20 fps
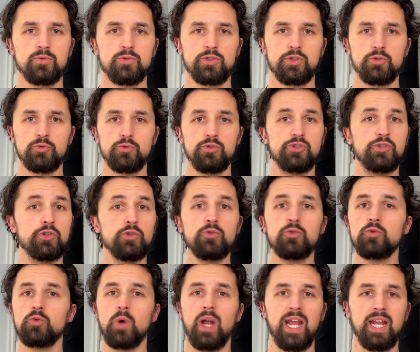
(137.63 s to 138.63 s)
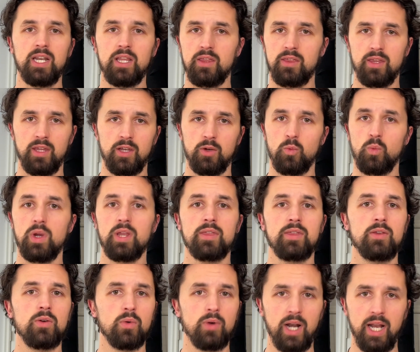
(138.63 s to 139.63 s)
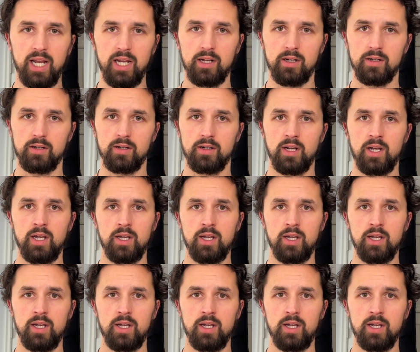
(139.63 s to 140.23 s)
to do anything with your anger,